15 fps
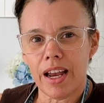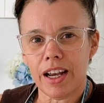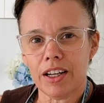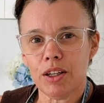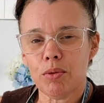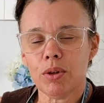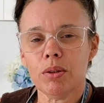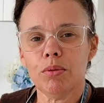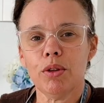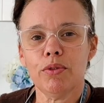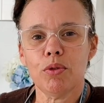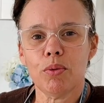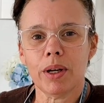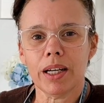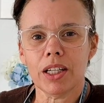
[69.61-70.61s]
and you want to move
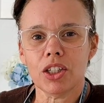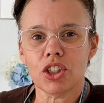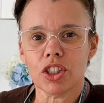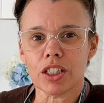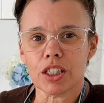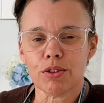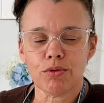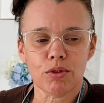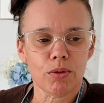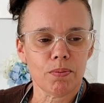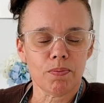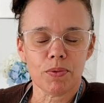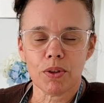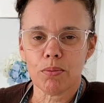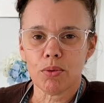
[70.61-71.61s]
away just
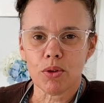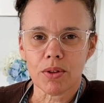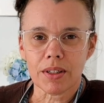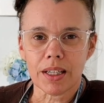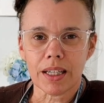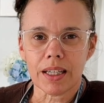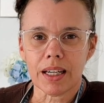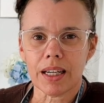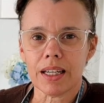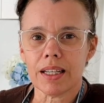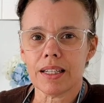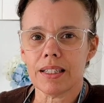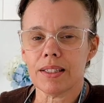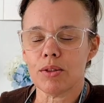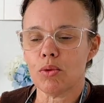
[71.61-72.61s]
from the birthday
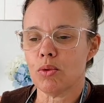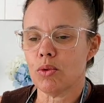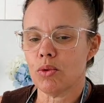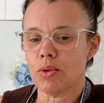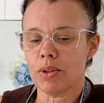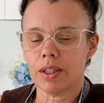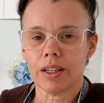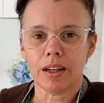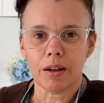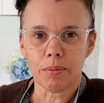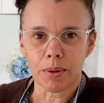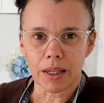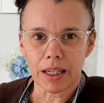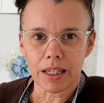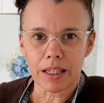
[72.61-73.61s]
cakes or the
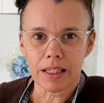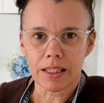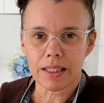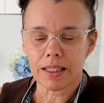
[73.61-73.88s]
cupcakes,